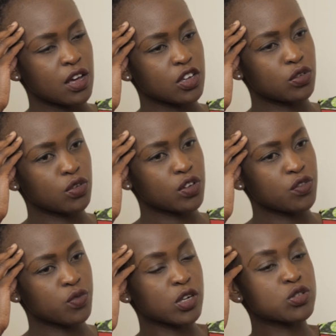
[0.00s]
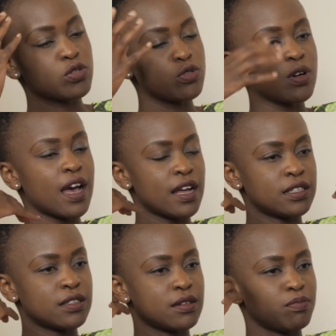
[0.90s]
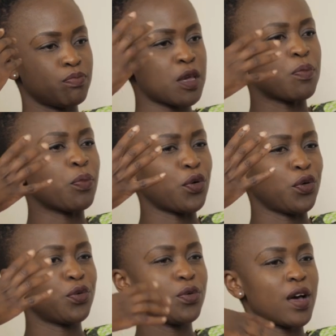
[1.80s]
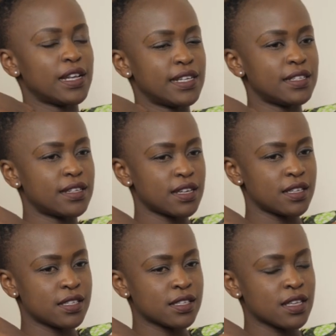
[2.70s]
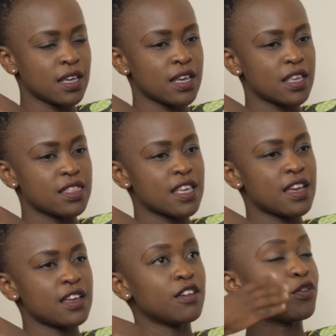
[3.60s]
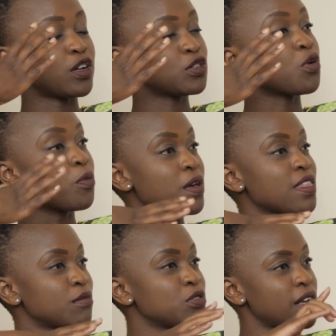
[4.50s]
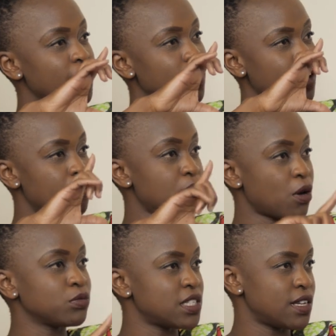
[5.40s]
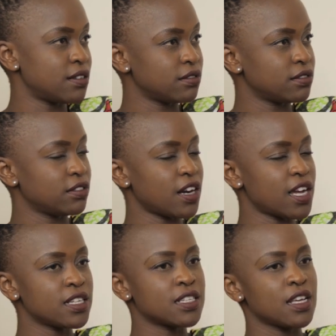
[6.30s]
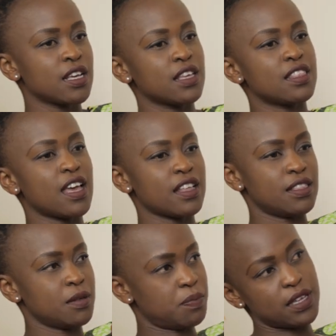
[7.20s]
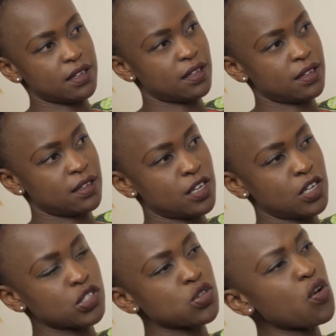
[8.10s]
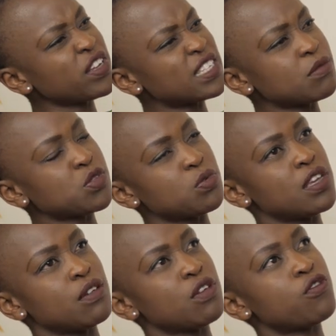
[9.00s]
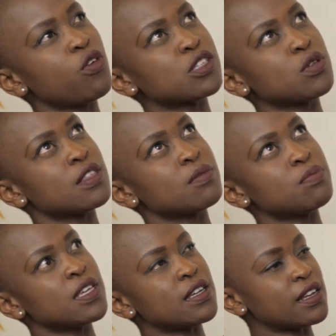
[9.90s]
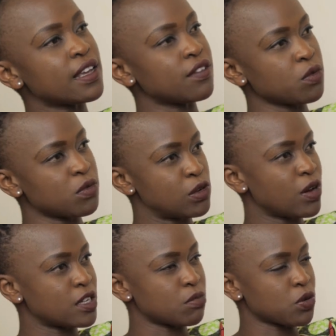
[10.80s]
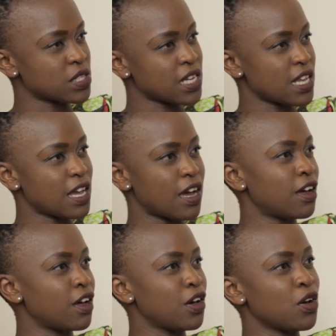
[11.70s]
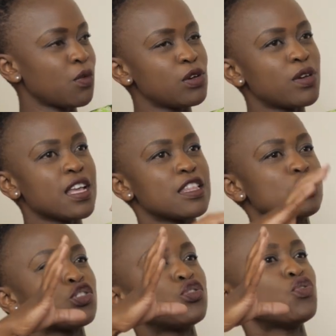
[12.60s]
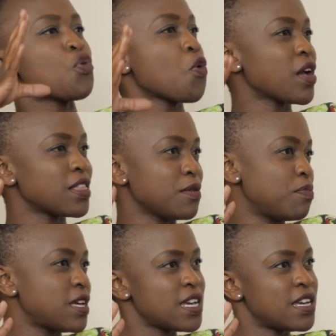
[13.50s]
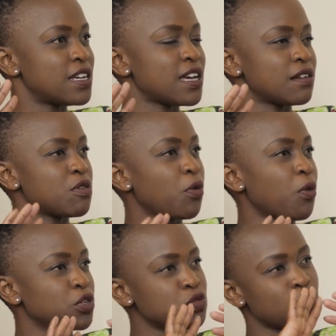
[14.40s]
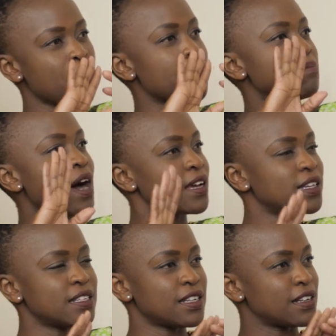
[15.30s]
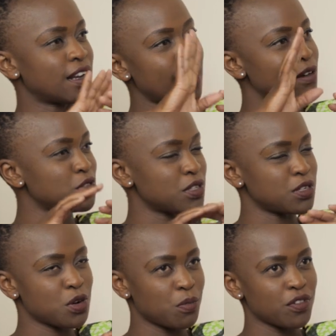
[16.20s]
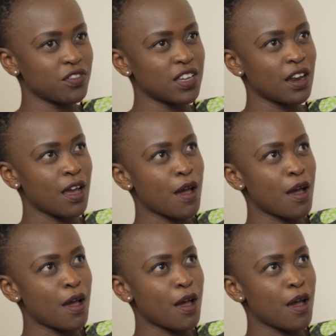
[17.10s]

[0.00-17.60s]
you know, if we were to look at people who are leaders, if we were to compare them to like a mountain, right? They're the peak. So oftentimes we focus on the peak. Like even when we look at Mount Kenya, we're looking at the snow at the peak and people want to embark it and climb to the top of it.